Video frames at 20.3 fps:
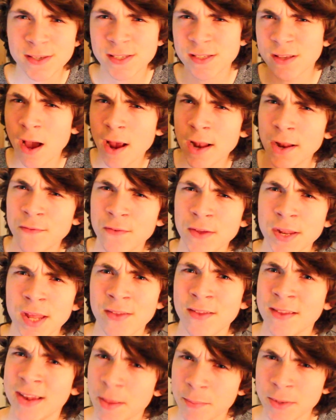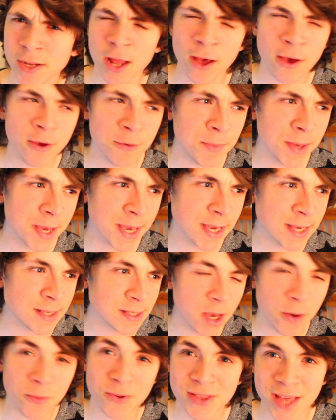style of video then let me know
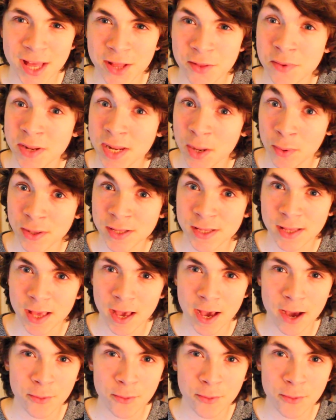because I would genuinely want